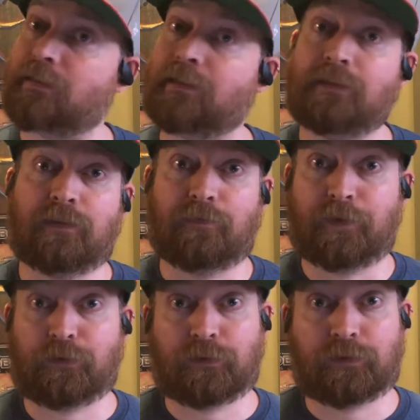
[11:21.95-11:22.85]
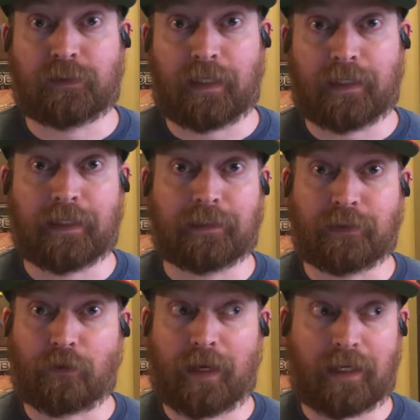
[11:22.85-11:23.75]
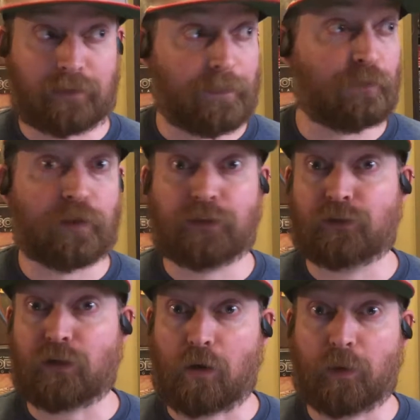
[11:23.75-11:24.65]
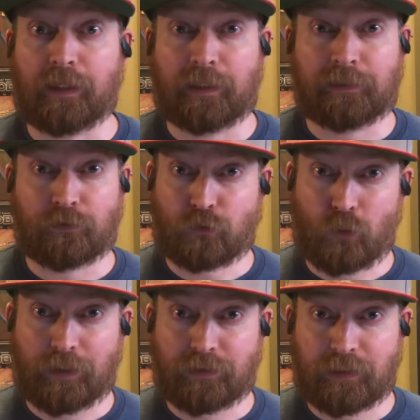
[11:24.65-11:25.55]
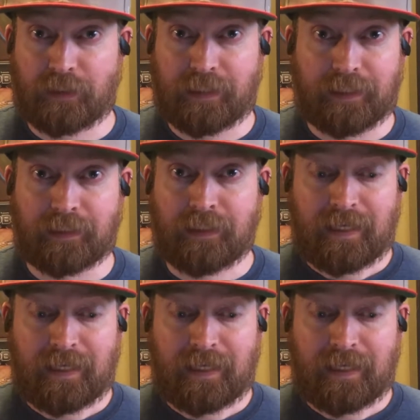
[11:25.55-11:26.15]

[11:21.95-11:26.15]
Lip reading: It needs the features that NHL has. I mean, we just saw what NHL 20 is going to get.